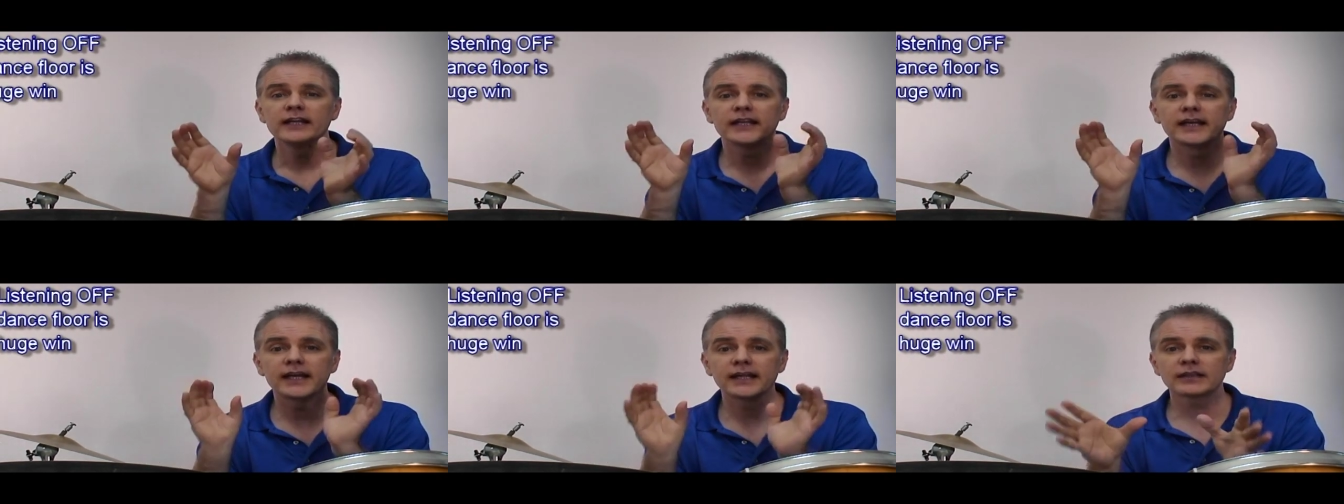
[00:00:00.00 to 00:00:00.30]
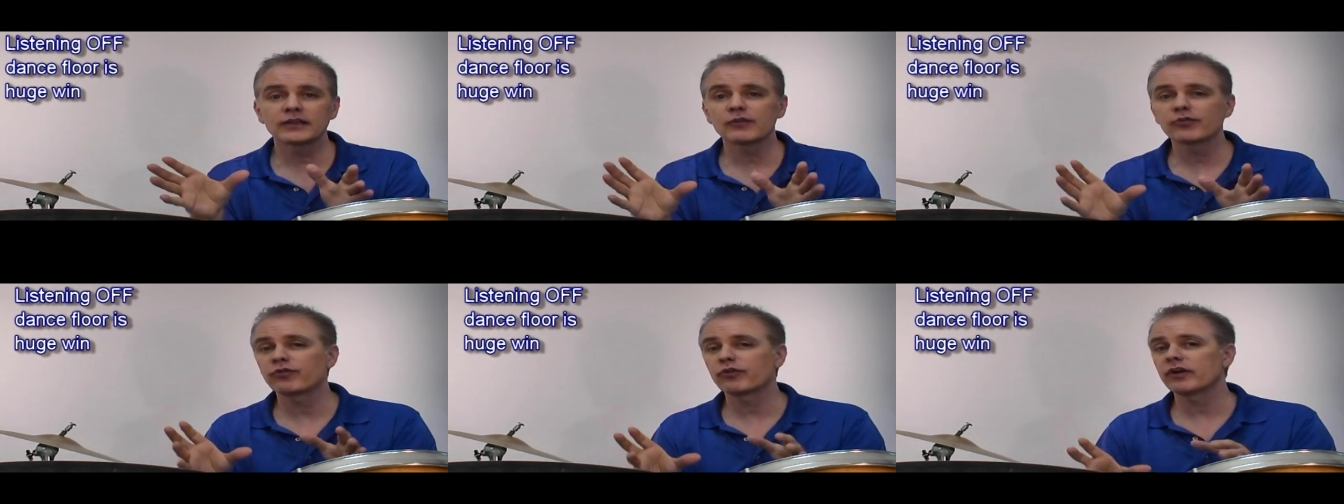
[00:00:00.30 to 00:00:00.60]
get
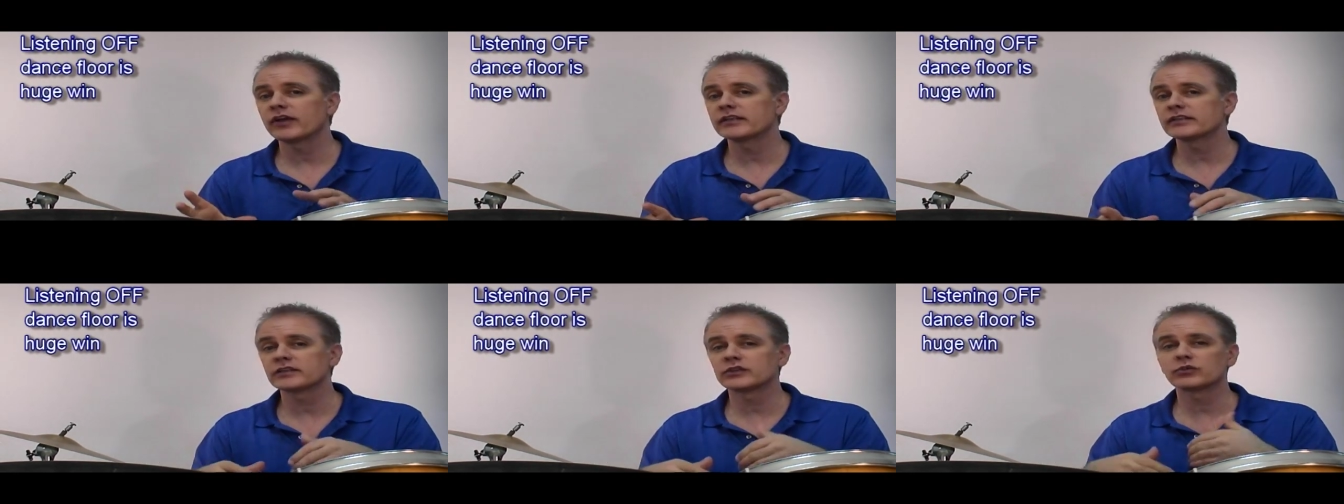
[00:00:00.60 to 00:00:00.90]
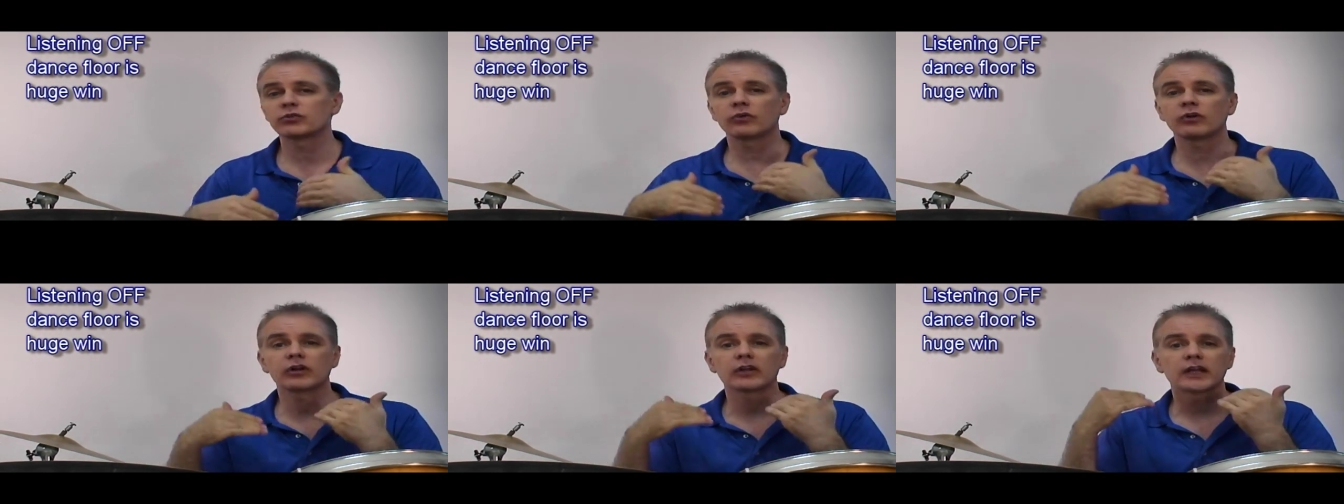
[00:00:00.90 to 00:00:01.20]
the
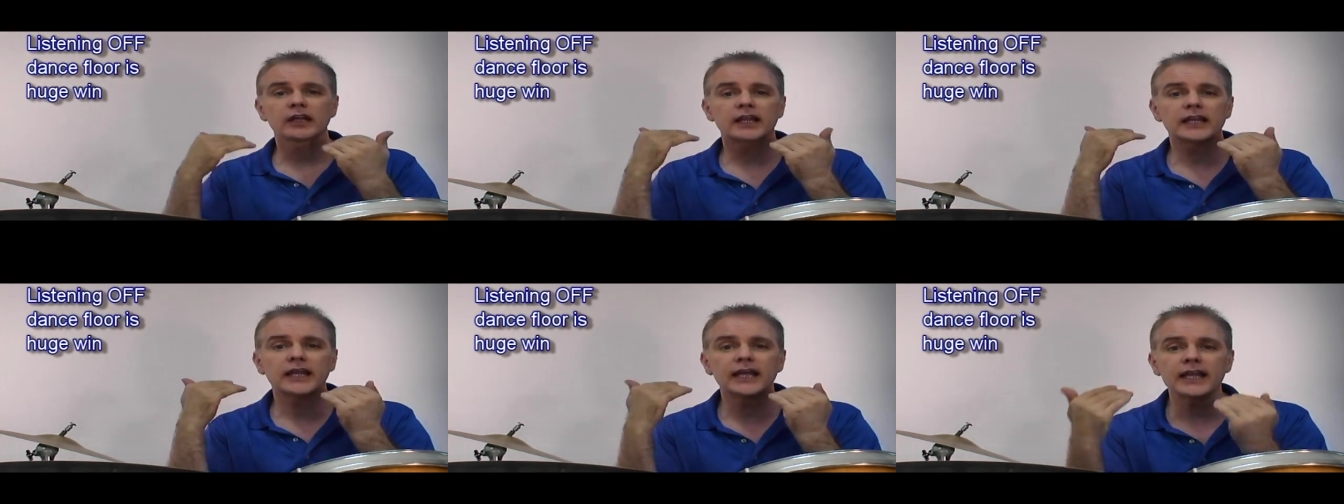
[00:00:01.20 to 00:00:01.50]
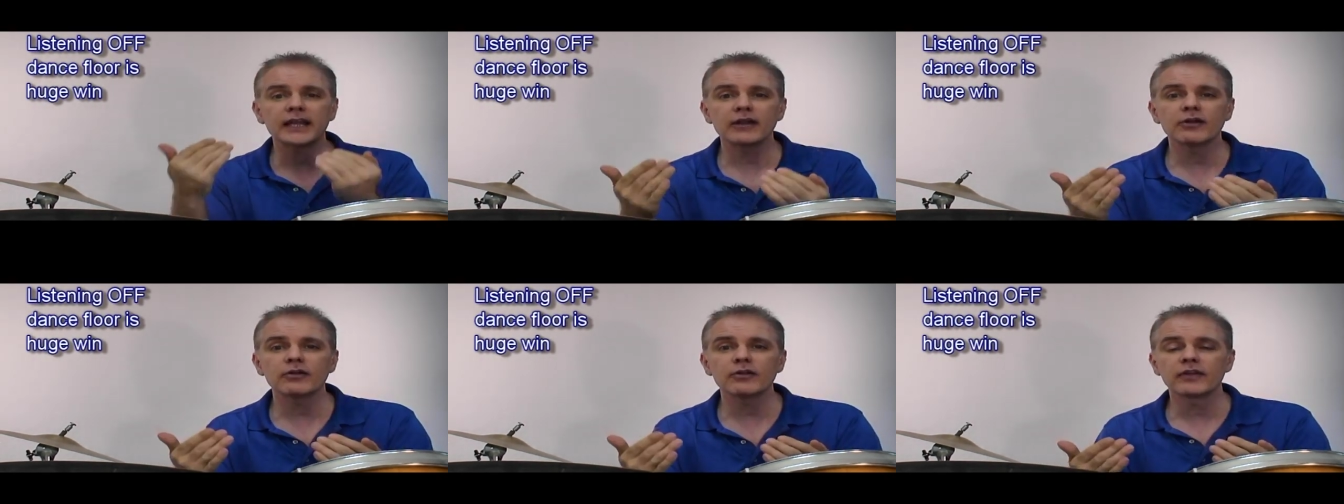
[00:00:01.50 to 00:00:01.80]
phrases working,
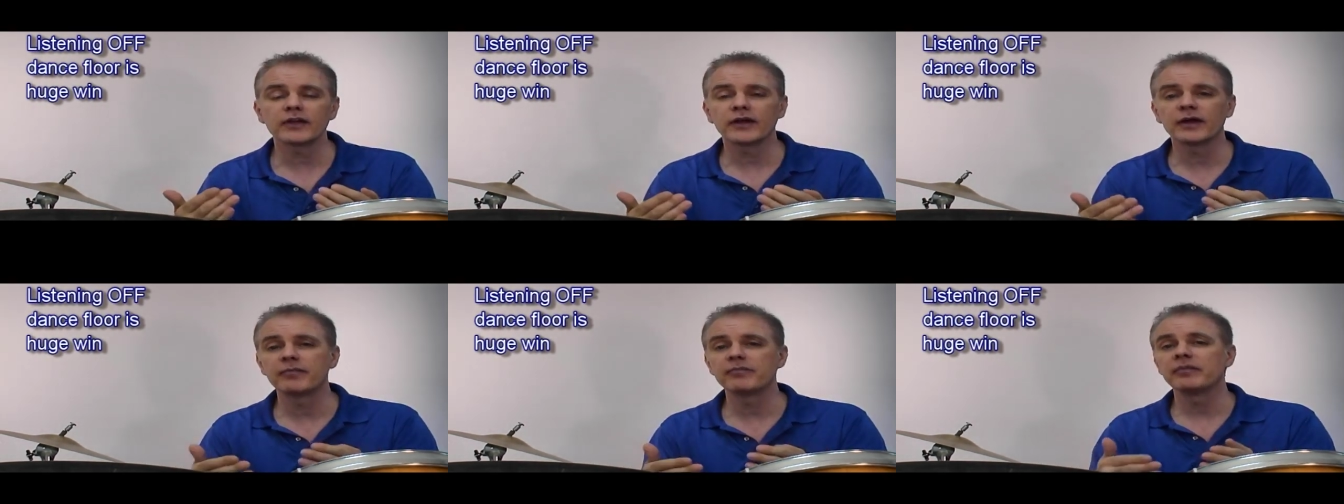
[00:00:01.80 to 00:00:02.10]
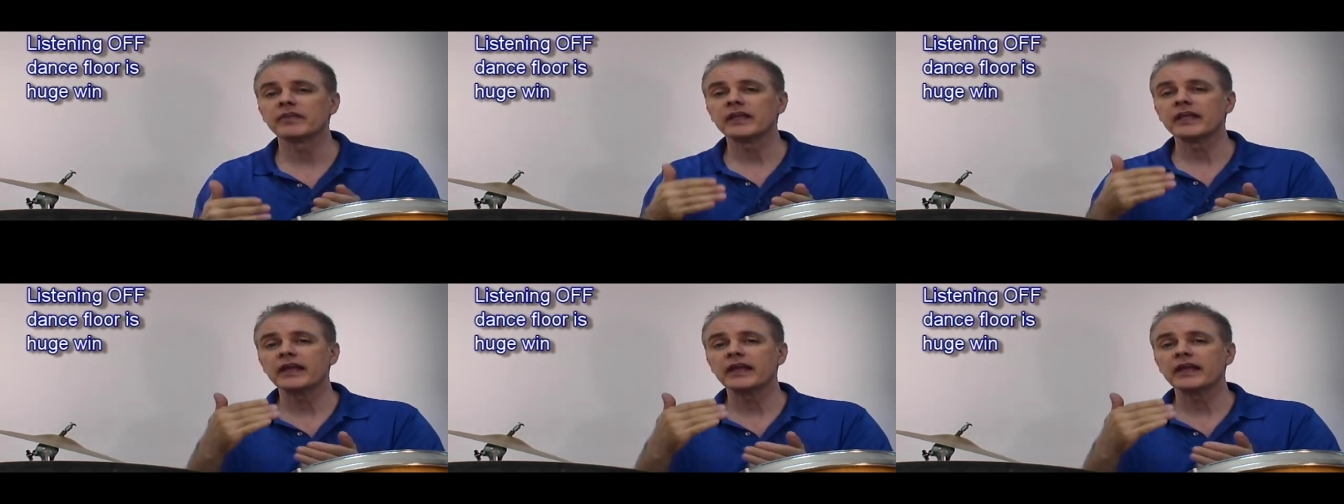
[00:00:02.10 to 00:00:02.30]
hear them,